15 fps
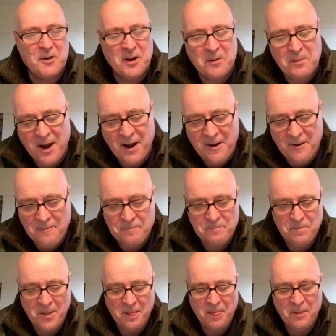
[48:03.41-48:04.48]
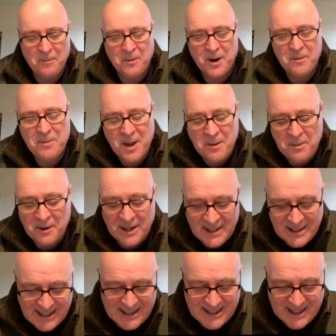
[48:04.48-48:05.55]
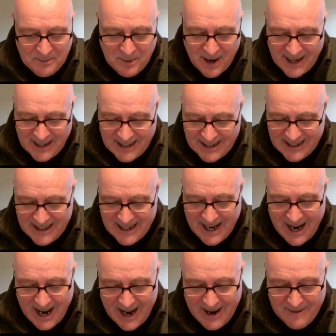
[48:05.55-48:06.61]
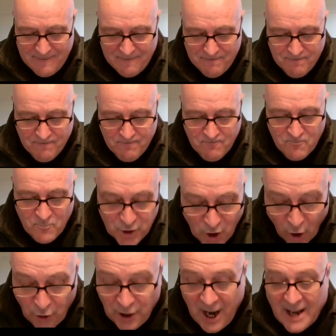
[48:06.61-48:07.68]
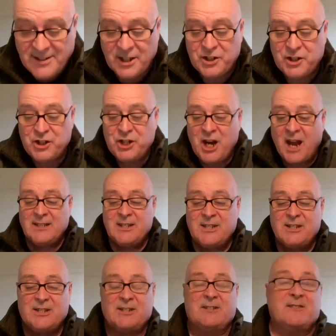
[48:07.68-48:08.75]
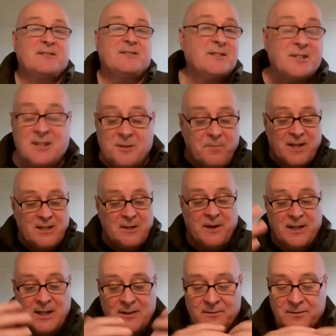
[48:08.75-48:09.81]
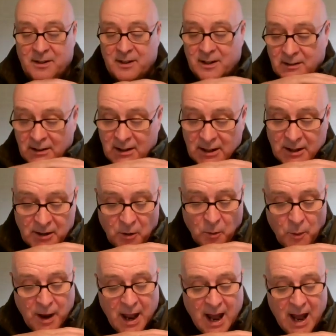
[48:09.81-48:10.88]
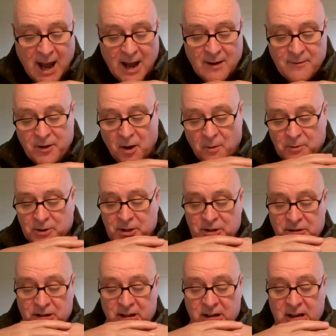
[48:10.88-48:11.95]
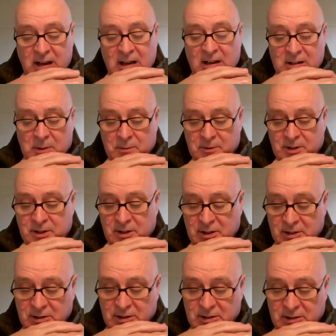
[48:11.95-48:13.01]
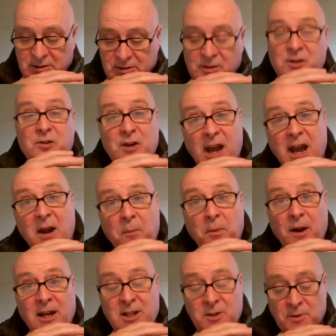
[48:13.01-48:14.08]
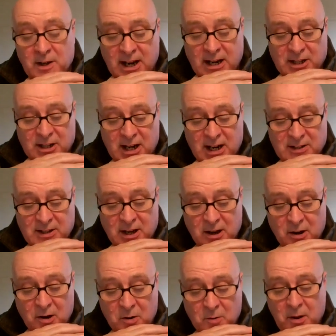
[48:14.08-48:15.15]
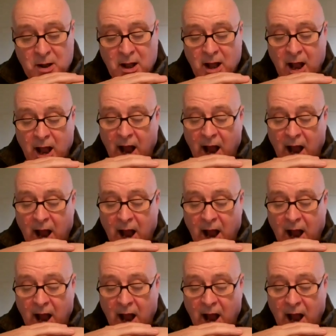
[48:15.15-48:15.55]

folk about, bring people into this debate. Scotland has a chance to be something different. You know, we have the opportunity to create a place where nature has a home